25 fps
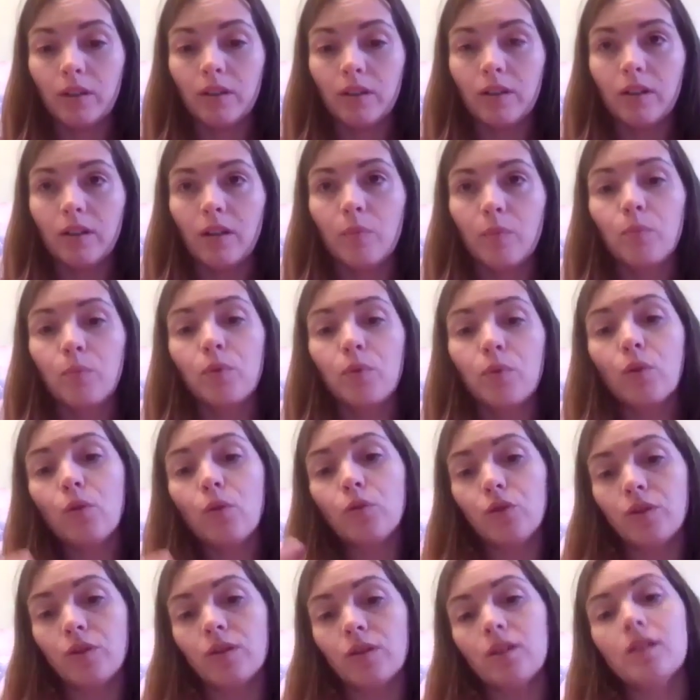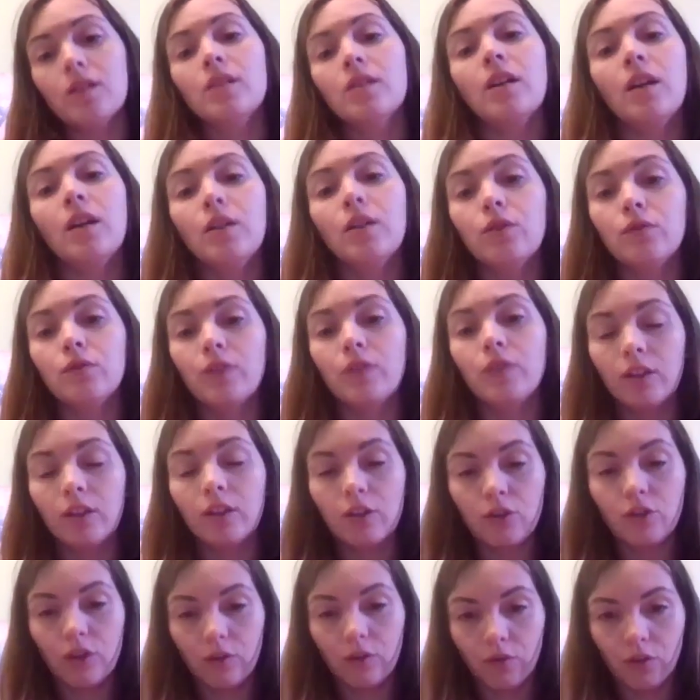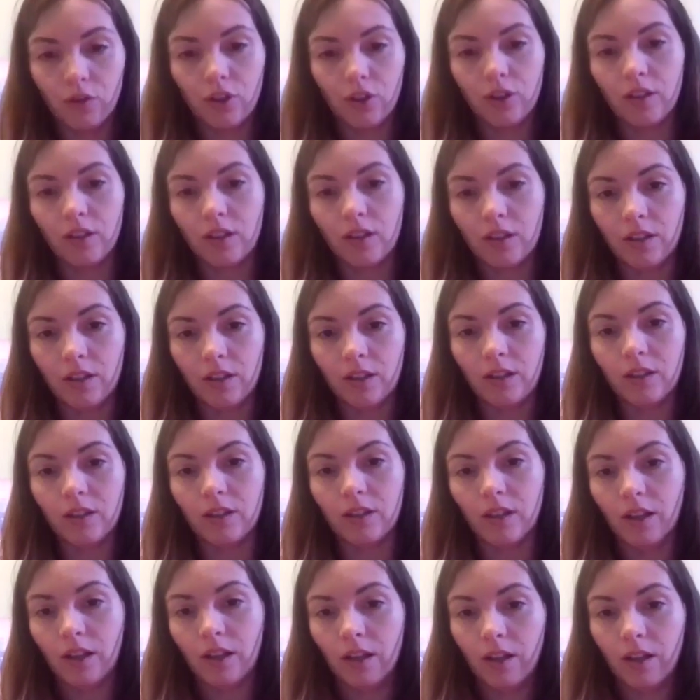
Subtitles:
approaches this kind of energy efficiency